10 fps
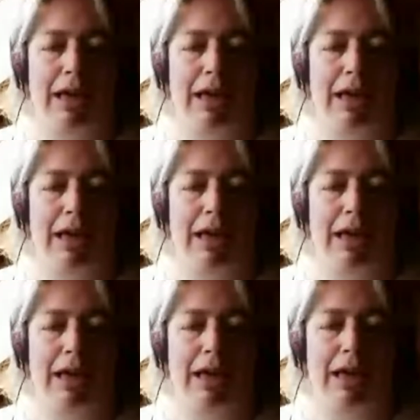a venue,
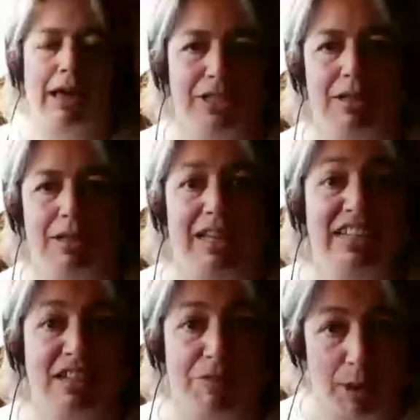I imagine, is the
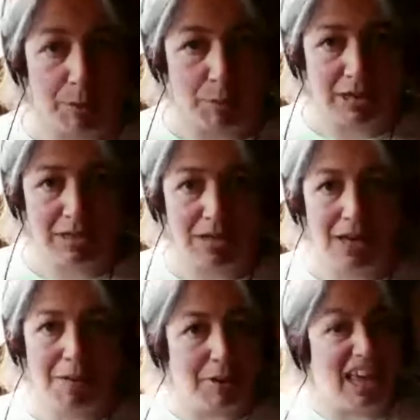least of my worries,
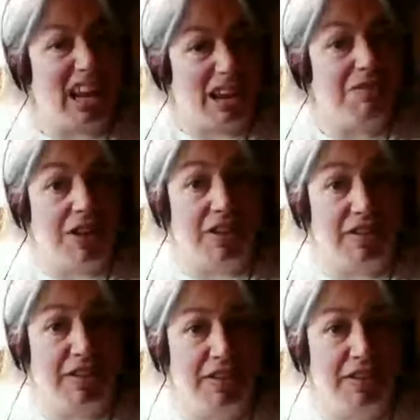but getting it filled.